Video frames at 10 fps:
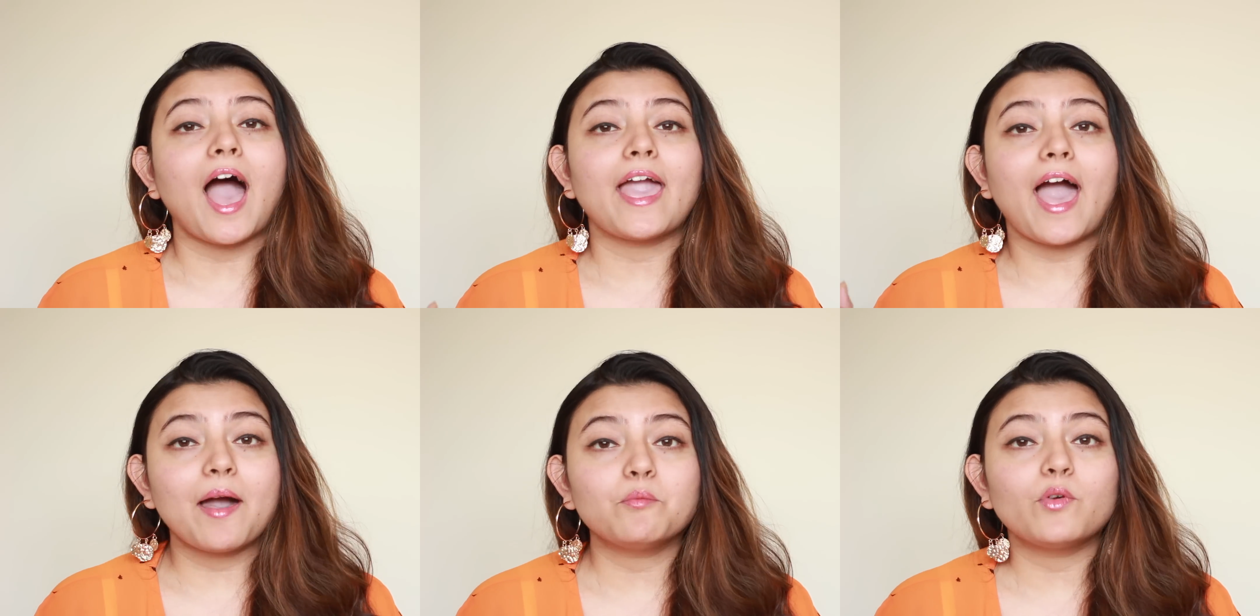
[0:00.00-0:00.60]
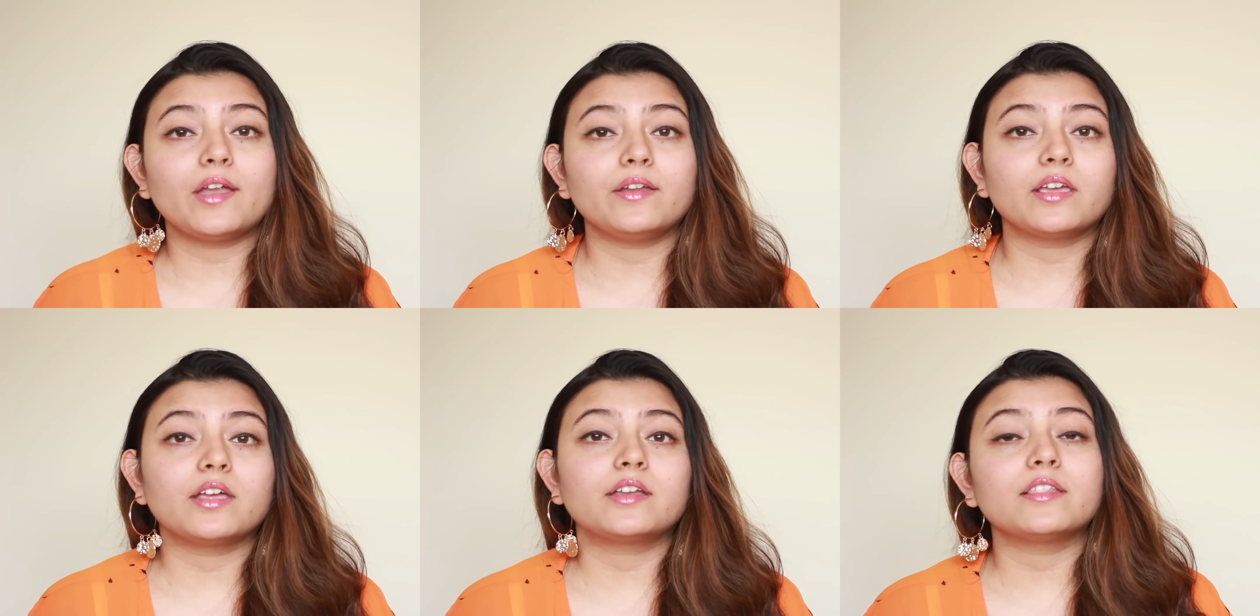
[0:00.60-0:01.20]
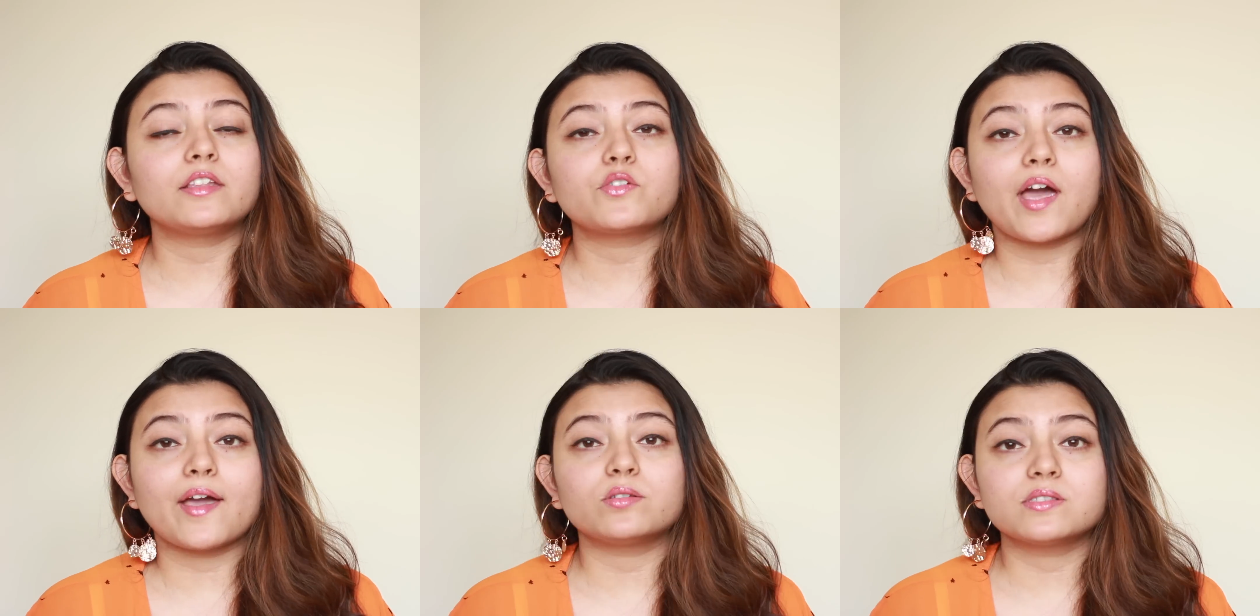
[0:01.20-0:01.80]
i am wearing it in the
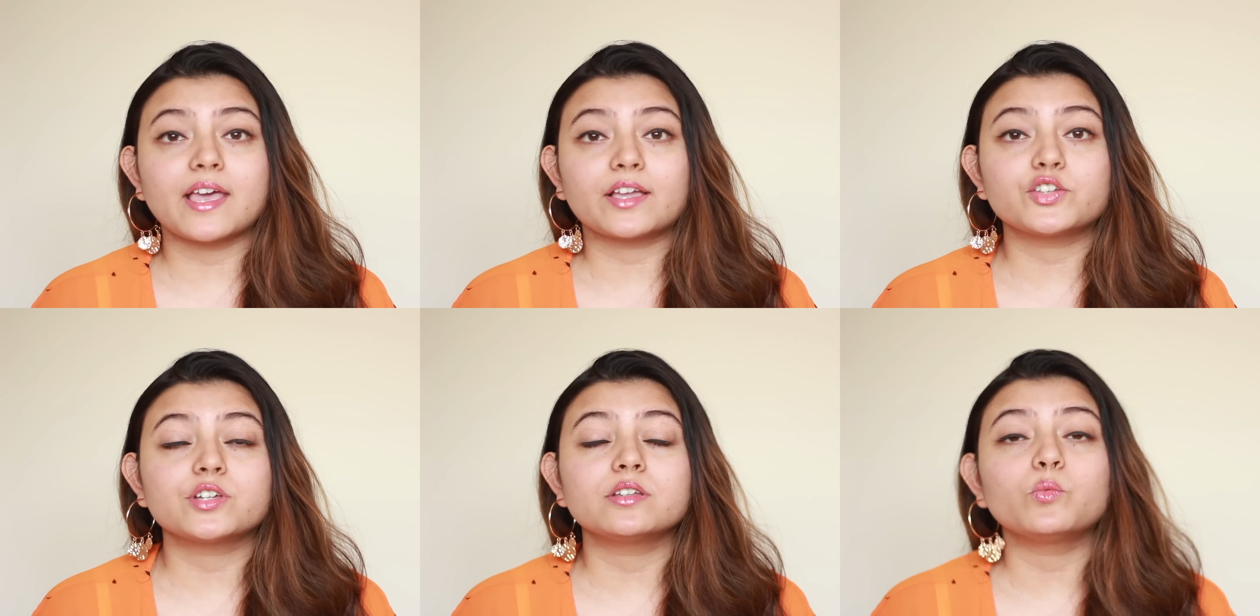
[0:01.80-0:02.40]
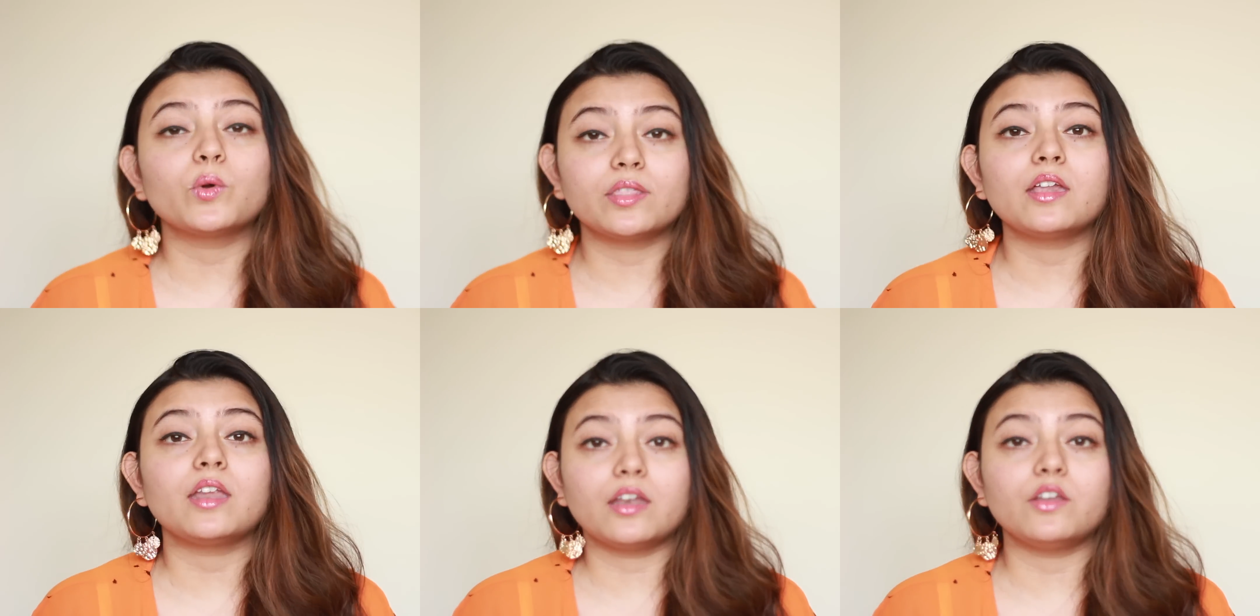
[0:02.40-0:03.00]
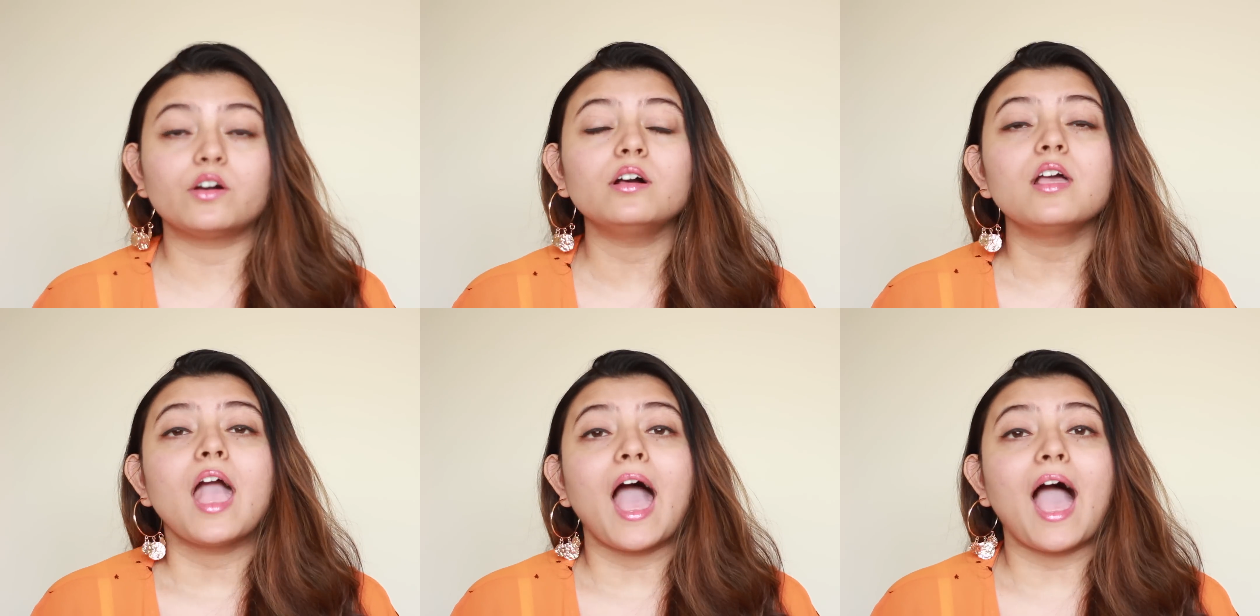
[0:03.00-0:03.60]
try on section with an inner
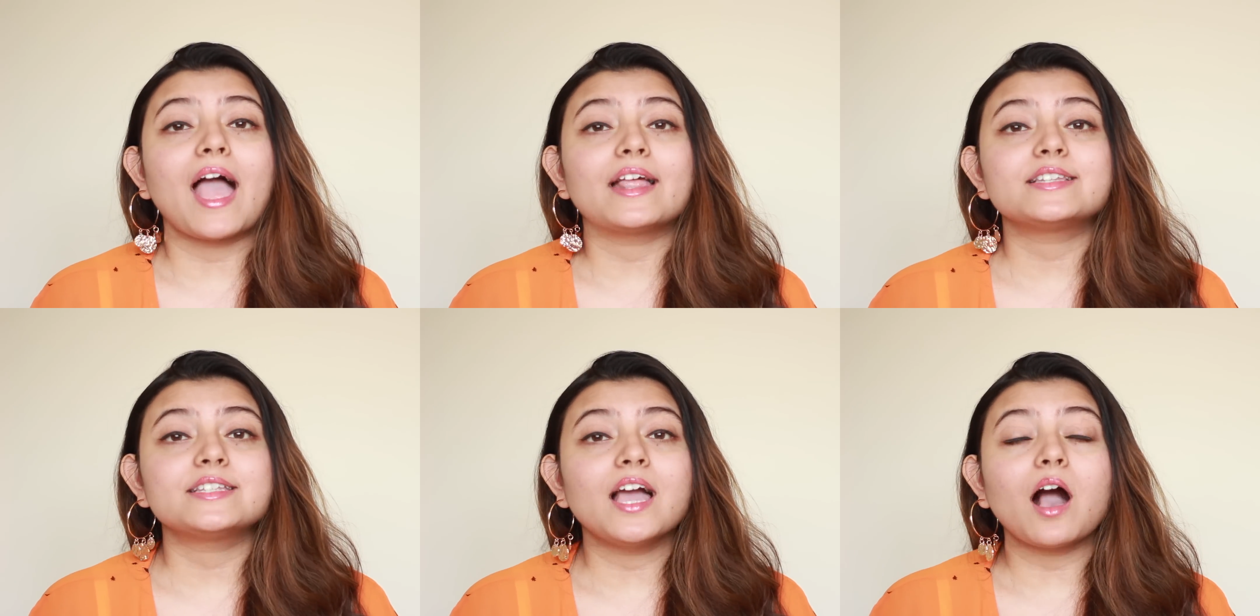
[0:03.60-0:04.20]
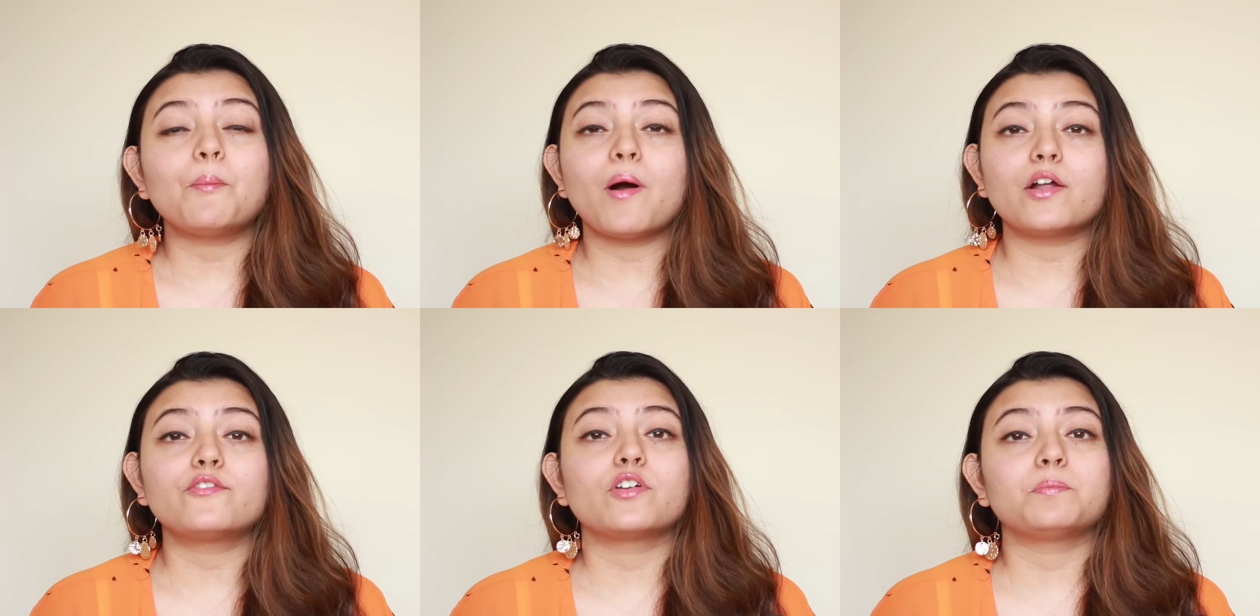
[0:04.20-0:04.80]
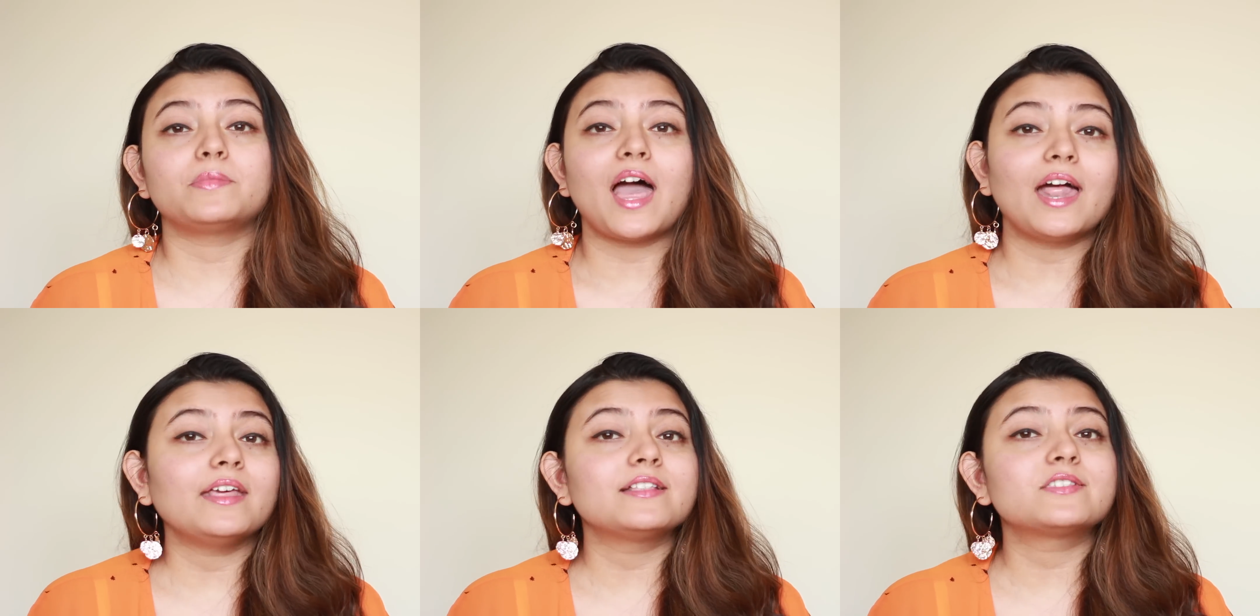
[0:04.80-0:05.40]
and yeah apart from
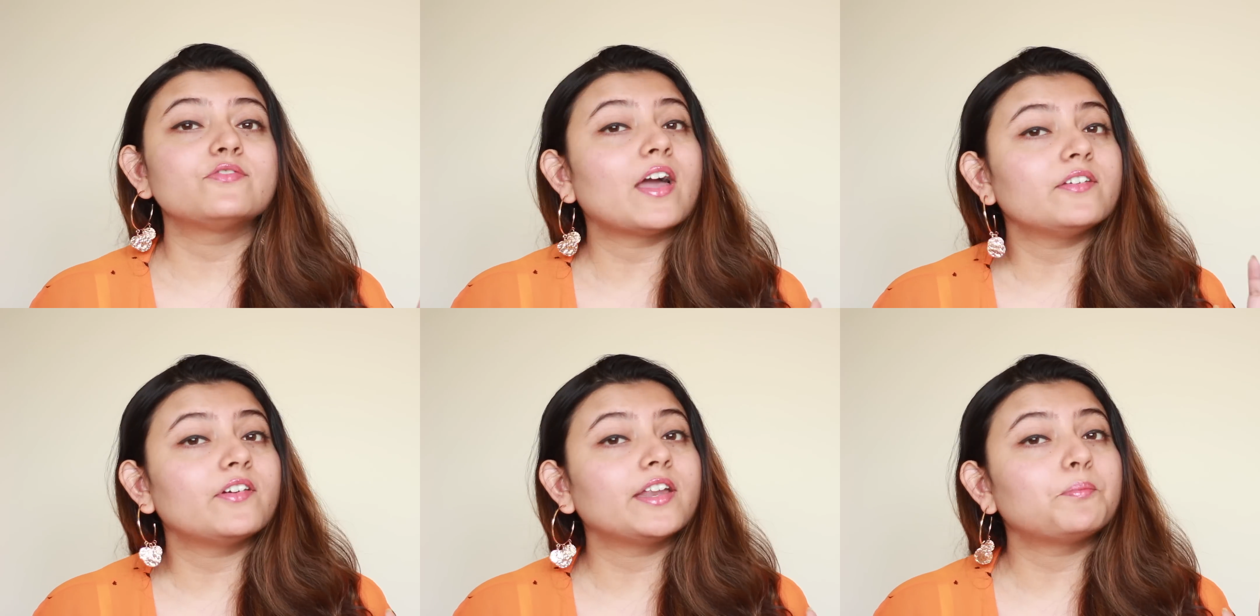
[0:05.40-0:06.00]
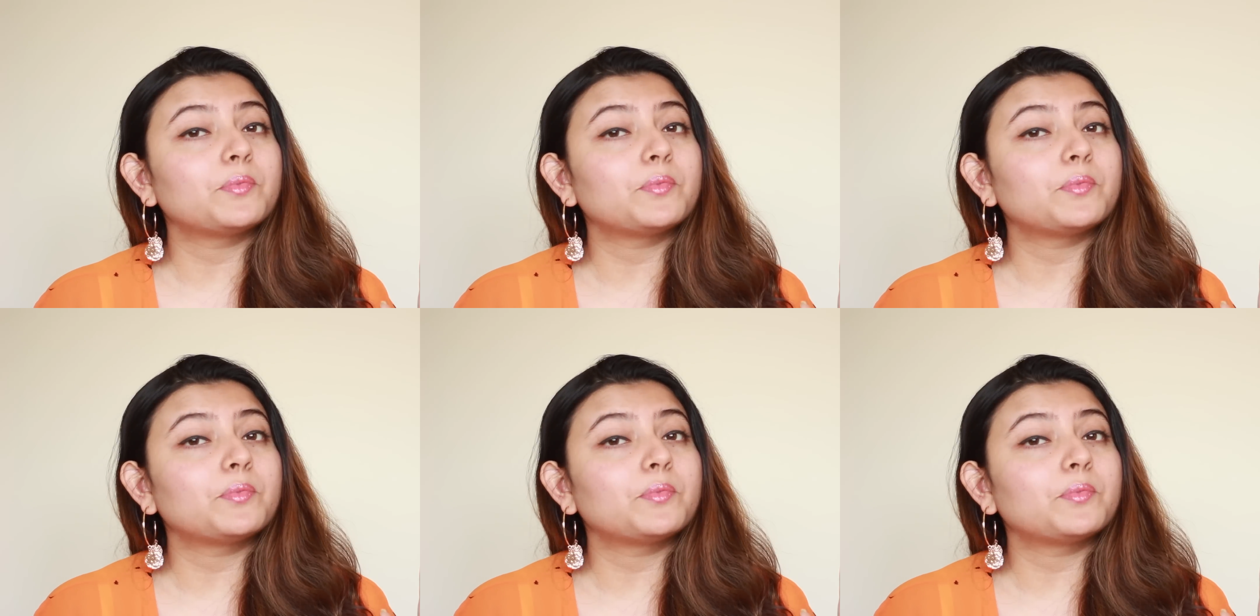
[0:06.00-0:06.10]
that it's very very